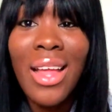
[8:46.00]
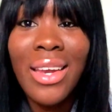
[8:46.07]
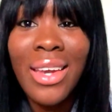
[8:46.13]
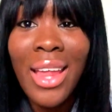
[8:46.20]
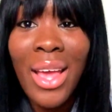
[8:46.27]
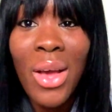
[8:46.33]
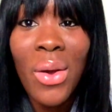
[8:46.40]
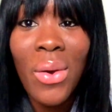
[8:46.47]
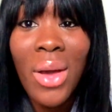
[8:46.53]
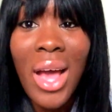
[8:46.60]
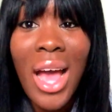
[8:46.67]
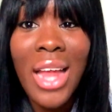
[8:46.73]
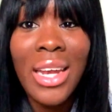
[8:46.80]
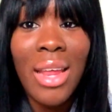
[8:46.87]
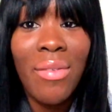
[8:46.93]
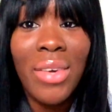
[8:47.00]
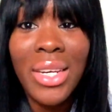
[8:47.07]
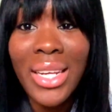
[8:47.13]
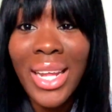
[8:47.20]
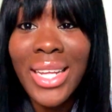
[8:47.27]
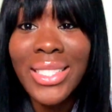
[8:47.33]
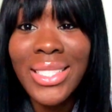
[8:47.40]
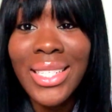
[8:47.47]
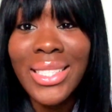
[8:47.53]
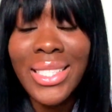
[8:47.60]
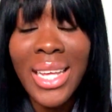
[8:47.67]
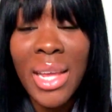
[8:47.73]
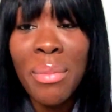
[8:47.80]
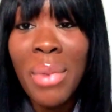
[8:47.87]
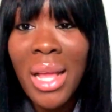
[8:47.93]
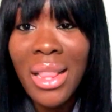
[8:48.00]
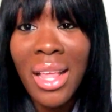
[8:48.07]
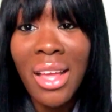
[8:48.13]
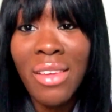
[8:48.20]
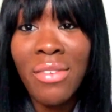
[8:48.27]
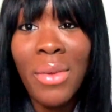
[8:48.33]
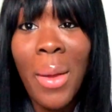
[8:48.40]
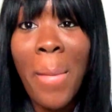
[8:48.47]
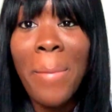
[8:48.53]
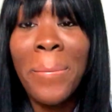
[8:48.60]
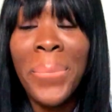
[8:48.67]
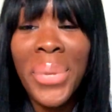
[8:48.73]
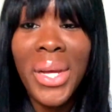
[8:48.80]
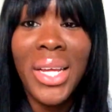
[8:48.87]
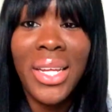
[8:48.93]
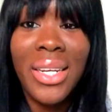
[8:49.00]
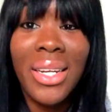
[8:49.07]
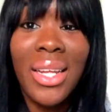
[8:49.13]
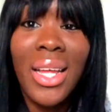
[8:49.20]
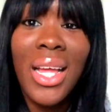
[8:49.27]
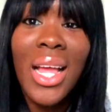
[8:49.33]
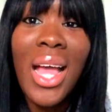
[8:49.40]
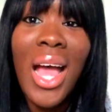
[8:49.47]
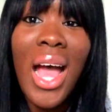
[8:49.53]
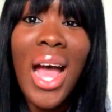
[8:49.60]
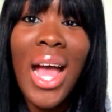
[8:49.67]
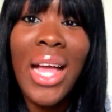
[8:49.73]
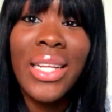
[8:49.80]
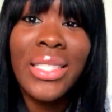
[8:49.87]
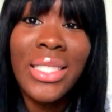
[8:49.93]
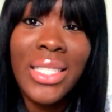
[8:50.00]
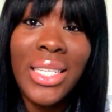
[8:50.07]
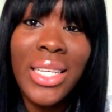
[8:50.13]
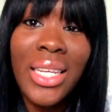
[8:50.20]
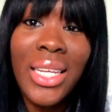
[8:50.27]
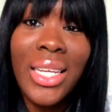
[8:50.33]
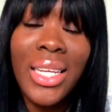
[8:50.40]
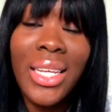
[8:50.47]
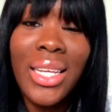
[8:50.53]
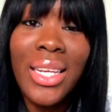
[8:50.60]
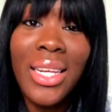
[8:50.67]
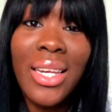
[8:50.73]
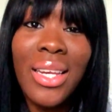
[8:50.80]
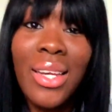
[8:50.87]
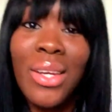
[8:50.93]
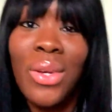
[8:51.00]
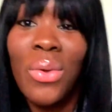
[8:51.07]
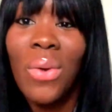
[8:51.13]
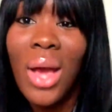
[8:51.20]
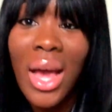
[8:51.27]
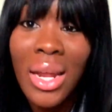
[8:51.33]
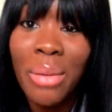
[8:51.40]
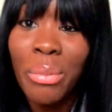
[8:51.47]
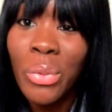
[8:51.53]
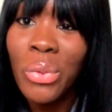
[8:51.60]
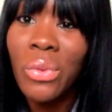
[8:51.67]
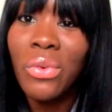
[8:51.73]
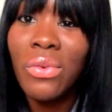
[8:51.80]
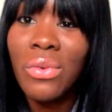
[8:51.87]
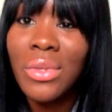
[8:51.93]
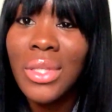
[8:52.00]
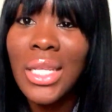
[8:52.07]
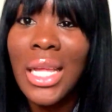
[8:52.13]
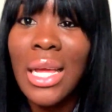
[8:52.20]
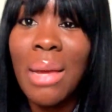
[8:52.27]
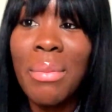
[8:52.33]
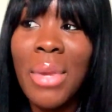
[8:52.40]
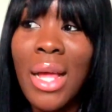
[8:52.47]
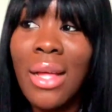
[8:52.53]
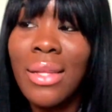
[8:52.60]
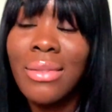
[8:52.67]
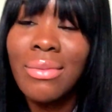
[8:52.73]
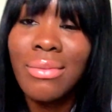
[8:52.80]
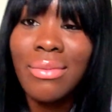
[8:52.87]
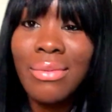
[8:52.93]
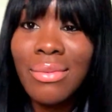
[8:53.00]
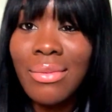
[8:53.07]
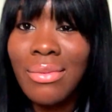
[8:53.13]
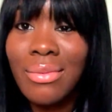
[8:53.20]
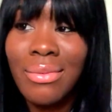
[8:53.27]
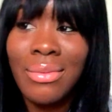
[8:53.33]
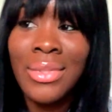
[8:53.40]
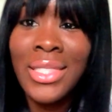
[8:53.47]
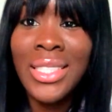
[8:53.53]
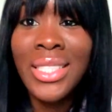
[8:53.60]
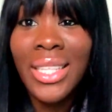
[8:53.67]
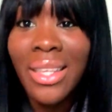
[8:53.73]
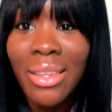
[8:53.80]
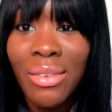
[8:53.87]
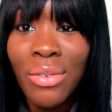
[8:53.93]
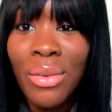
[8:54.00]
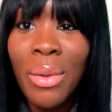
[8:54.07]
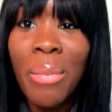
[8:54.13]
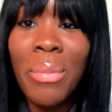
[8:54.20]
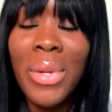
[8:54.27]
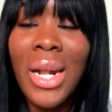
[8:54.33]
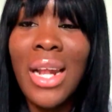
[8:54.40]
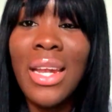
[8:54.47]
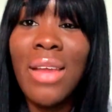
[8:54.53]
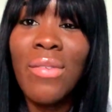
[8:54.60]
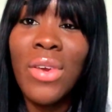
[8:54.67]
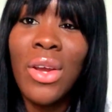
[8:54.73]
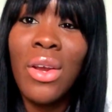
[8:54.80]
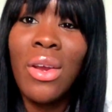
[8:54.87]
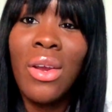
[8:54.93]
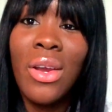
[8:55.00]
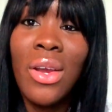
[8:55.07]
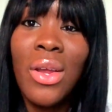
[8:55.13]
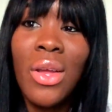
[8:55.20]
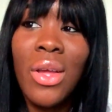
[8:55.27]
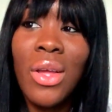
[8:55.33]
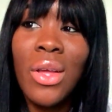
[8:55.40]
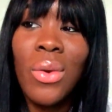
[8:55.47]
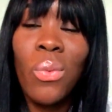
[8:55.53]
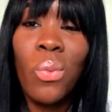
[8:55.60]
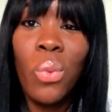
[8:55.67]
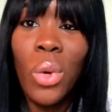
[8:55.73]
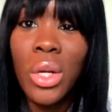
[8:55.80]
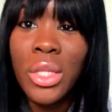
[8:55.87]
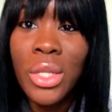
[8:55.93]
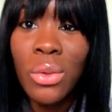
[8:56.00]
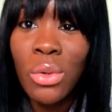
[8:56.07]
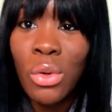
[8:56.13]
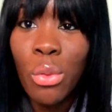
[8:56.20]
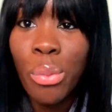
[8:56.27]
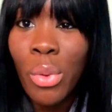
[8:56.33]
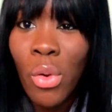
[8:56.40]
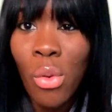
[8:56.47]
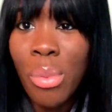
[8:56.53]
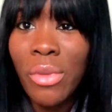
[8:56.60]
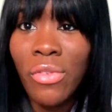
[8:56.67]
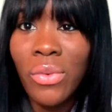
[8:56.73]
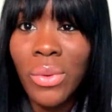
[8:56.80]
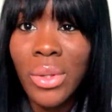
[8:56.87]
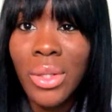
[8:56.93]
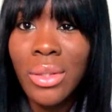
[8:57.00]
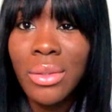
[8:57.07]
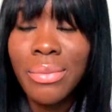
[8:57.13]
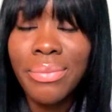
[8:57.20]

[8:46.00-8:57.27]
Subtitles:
Now, I never danced a day in my life, but I did know how to move. Like, I'm not stiff, but I never worked it on no pole before.